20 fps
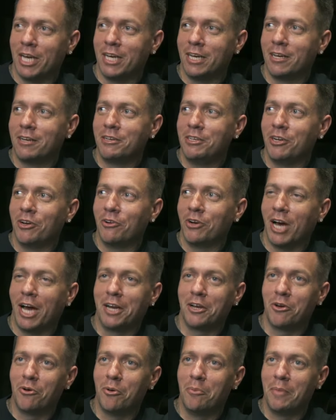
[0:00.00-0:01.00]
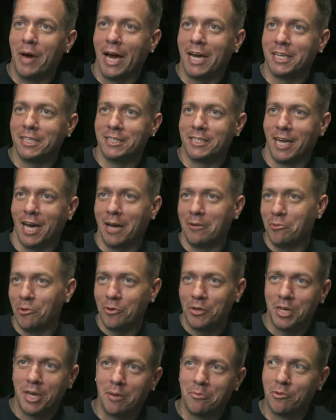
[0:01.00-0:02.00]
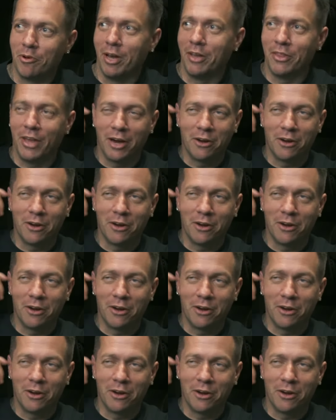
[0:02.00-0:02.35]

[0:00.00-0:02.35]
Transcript: like, you know, kind of going back in time where we come around